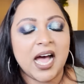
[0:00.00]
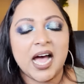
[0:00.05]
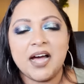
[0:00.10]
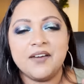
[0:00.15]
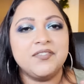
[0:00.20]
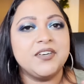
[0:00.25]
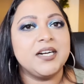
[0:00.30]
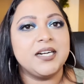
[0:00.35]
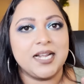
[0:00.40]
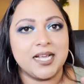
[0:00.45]

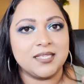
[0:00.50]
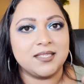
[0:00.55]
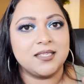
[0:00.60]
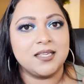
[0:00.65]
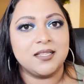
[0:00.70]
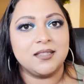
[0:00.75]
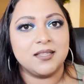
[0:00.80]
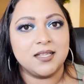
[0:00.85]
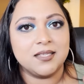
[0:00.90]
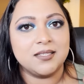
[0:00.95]
After
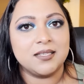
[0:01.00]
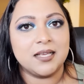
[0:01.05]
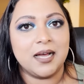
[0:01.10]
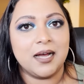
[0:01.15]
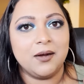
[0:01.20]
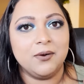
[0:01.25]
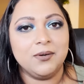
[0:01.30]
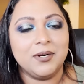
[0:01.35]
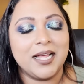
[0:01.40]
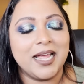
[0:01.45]
testing this
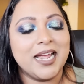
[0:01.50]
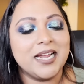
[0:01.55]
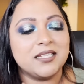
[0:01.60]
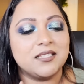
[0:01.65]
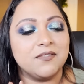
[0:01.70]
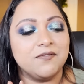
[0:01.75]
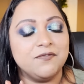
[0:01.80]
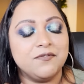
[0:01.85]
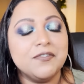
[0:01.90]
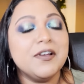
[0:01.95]
out,
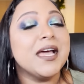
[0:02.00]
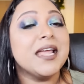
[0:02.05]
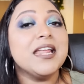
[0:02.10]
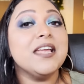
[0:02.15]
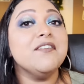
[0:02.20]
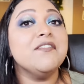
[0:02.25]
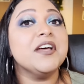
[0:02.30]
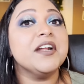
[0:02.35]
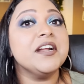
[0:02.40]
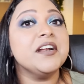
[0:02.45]
it's
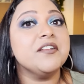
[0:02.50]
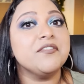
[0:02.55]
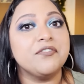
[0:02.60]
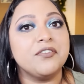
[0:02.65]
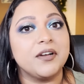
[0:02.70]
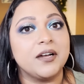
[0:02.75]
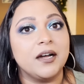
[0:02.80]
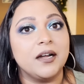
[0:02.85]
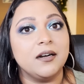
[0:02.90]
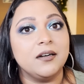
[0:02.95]
very
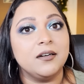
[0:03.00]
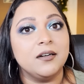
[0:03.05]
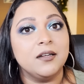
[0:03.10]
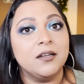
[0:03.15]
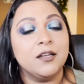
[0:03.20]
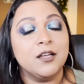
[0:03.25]
difficult